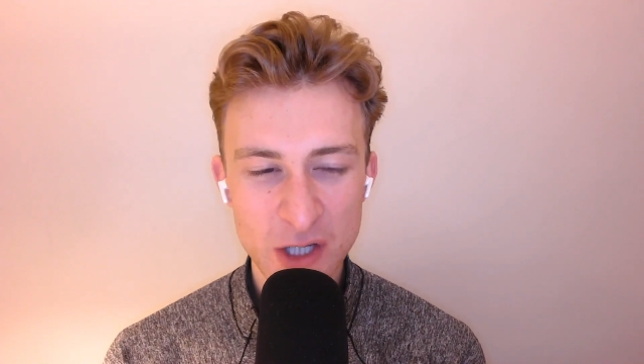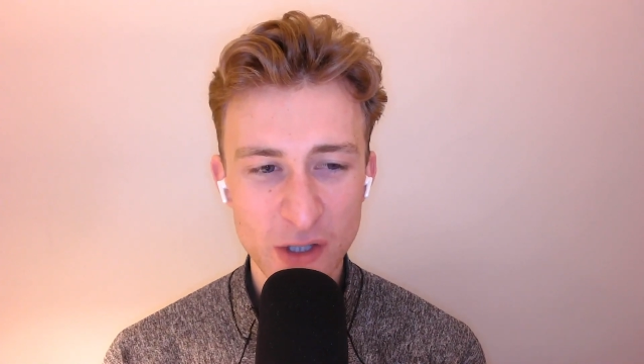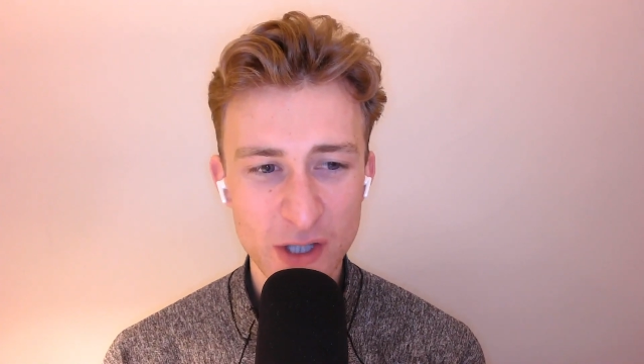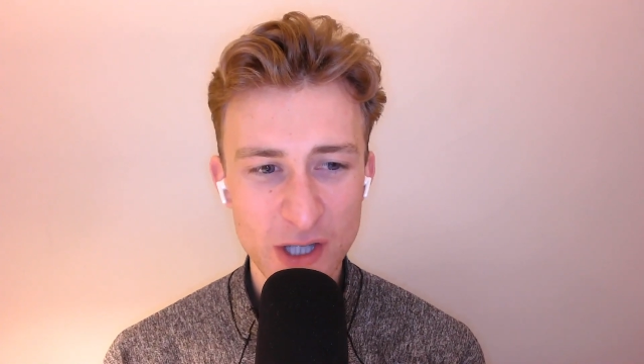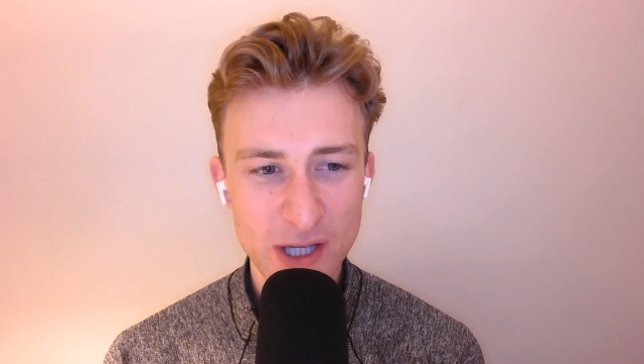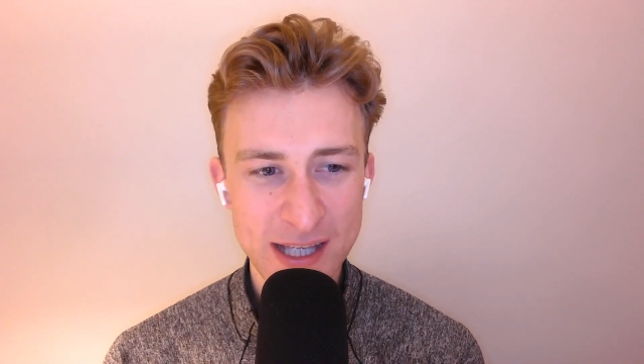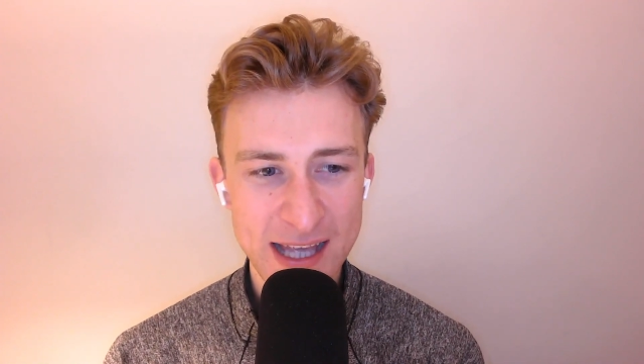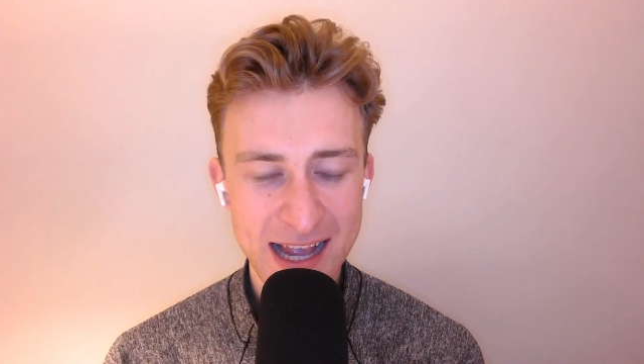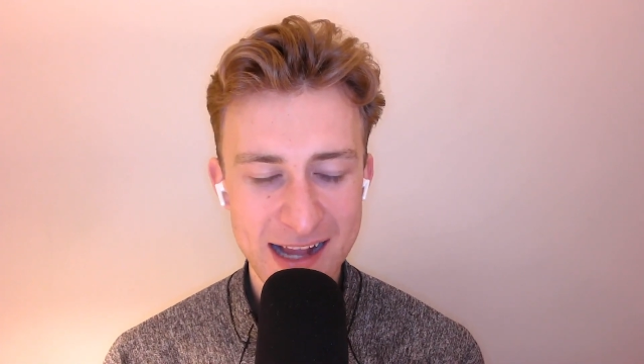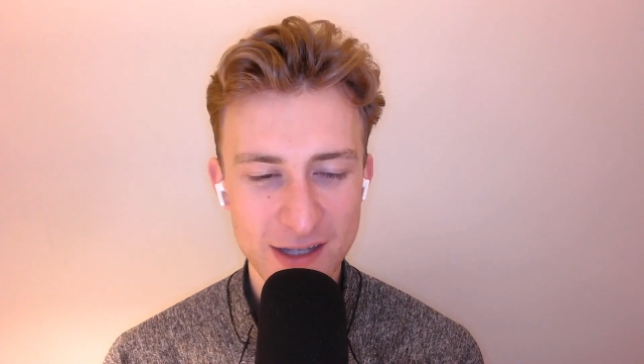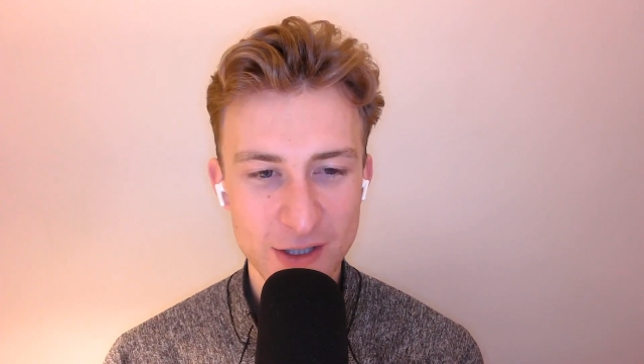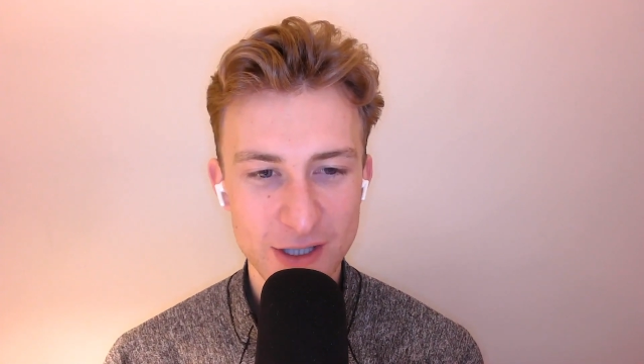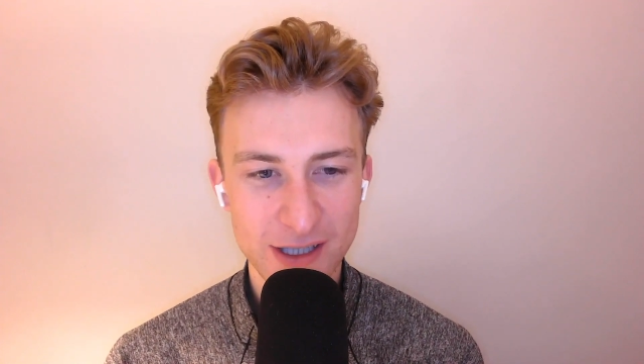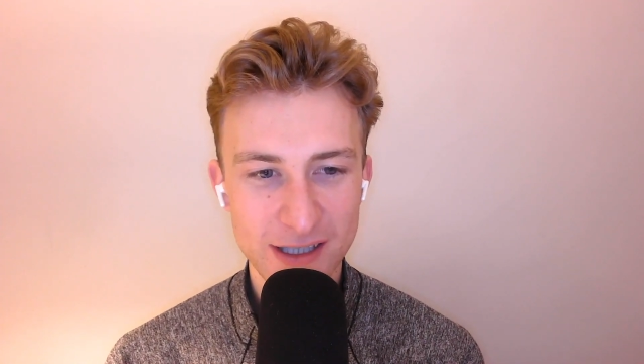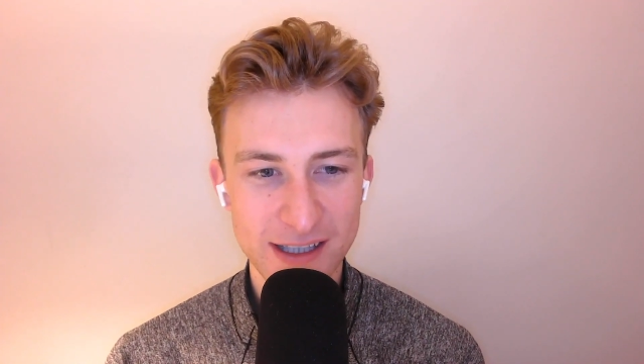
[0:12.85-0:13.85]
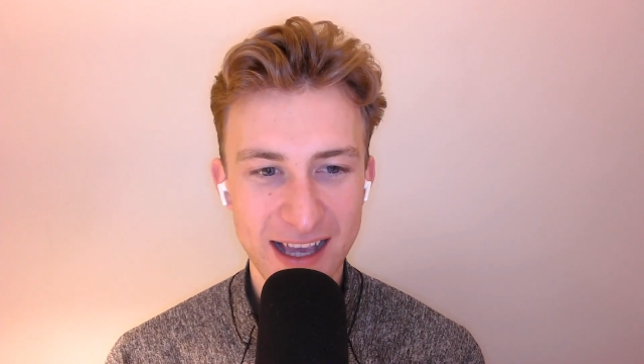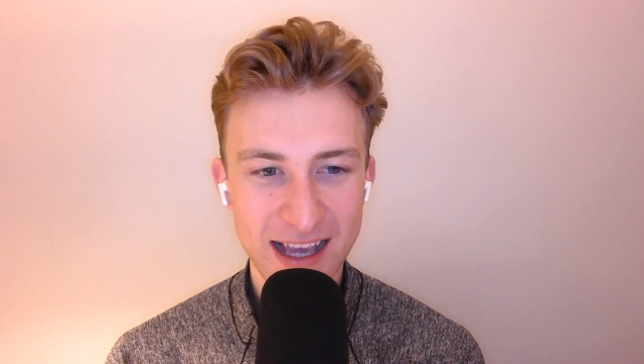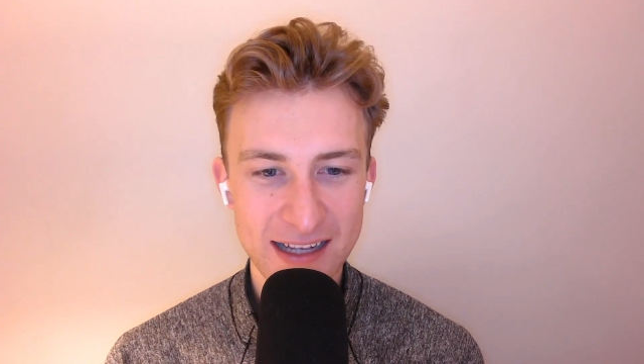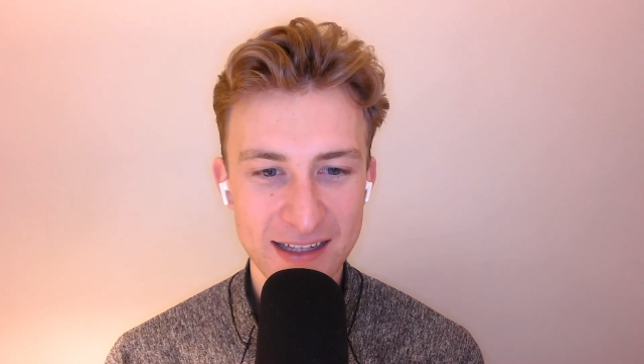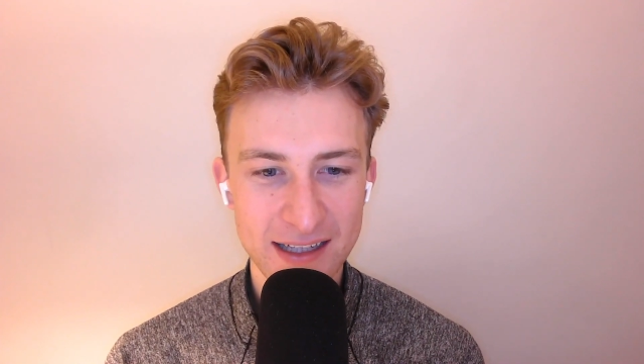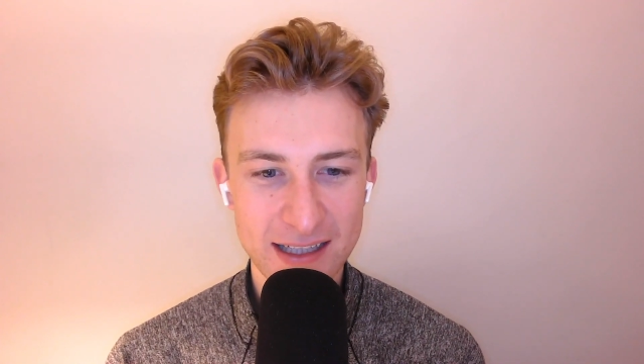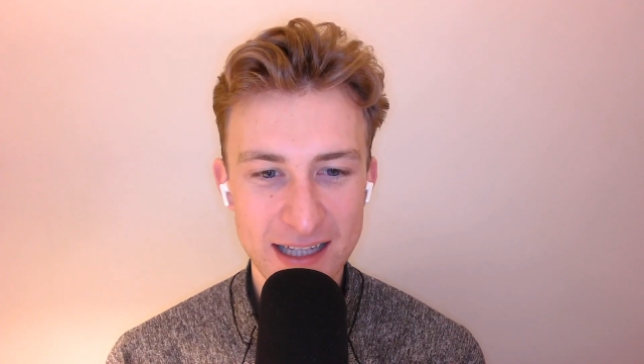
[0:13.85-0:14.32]
are you catching,
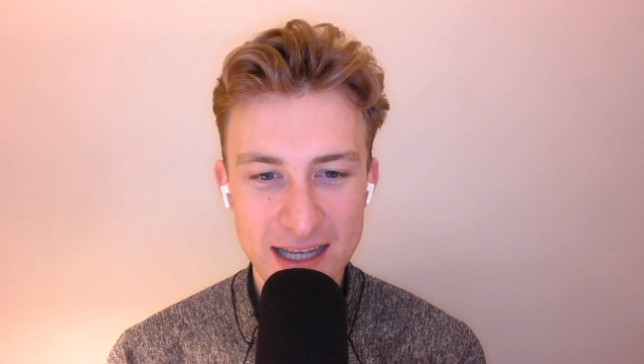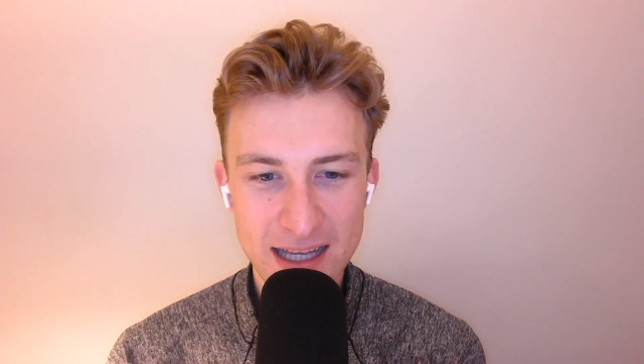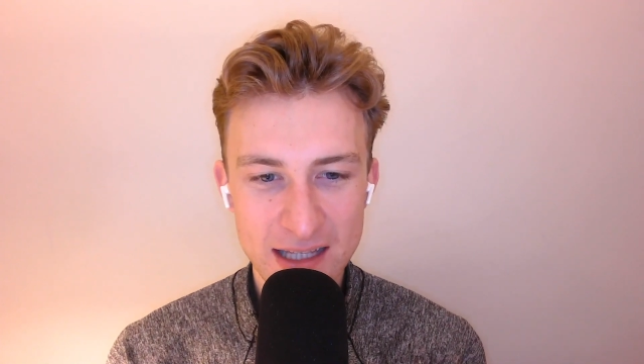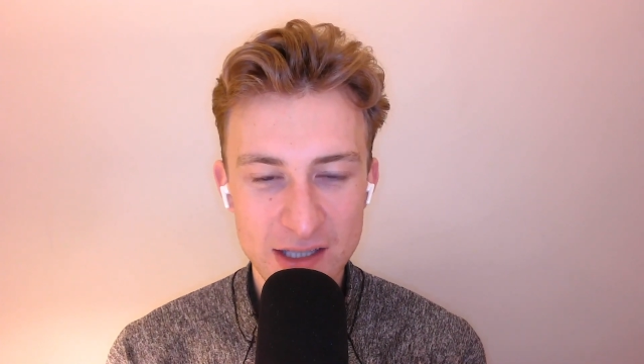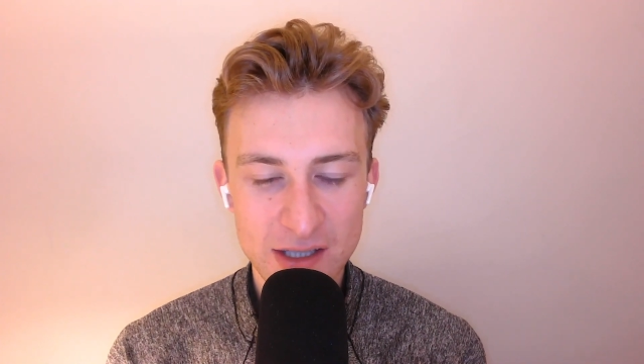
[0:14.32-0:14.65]
and then